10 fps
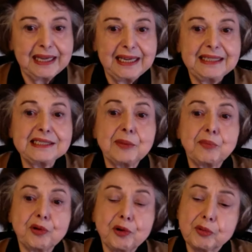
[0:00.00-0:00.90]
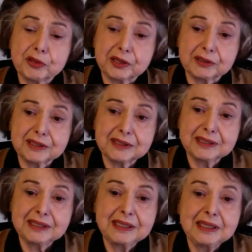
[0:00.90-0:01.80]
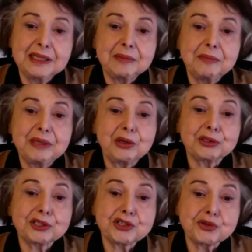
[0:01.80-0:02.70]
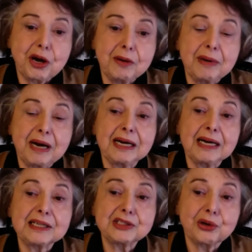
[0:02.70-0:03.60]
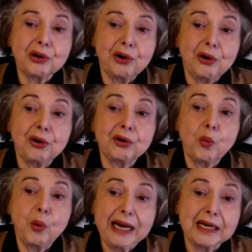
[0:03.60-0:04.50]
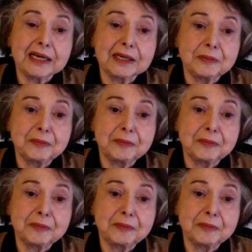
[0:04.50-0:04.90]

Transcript: It is appropriate because trauma has a long wake.